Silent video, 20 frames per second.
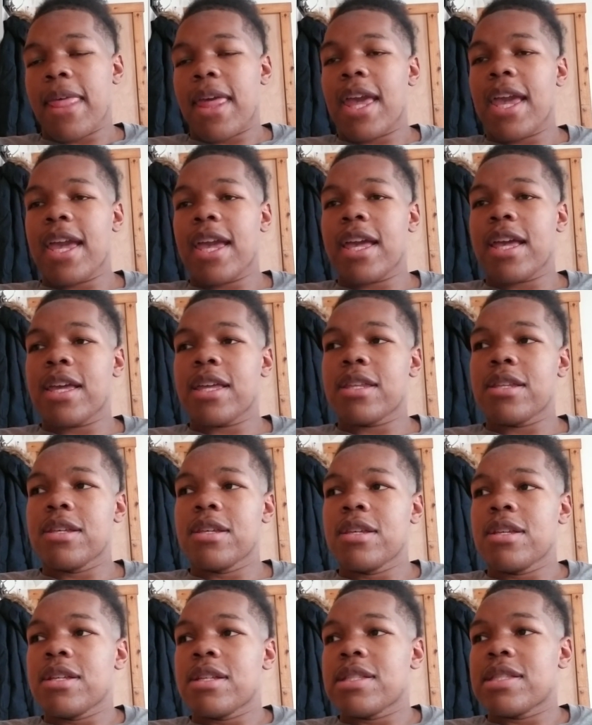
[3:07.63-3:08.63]
or
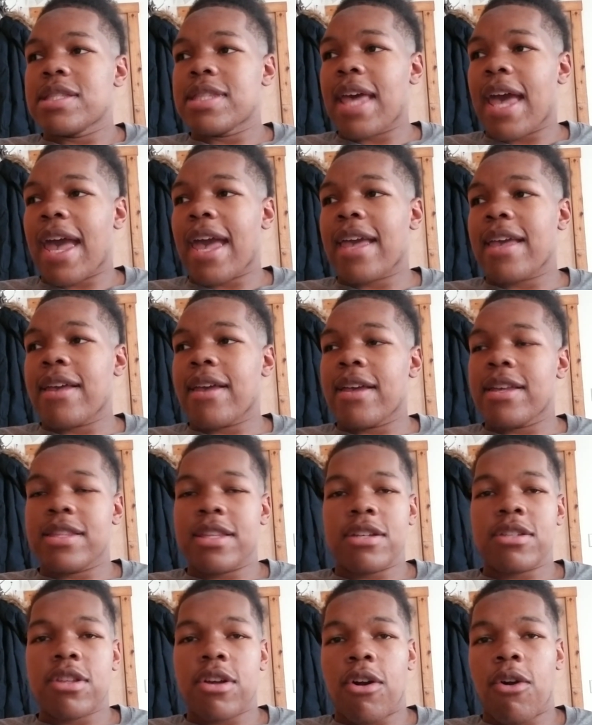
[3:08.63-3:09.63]

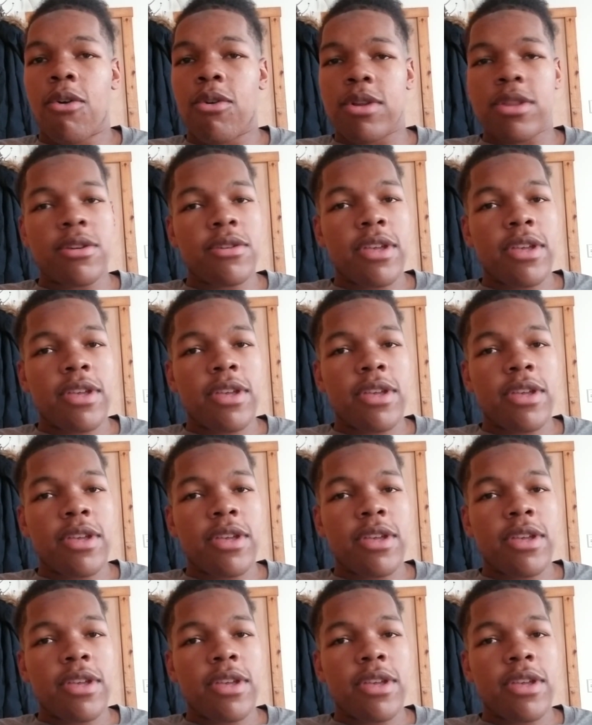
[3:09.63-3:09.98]
they'll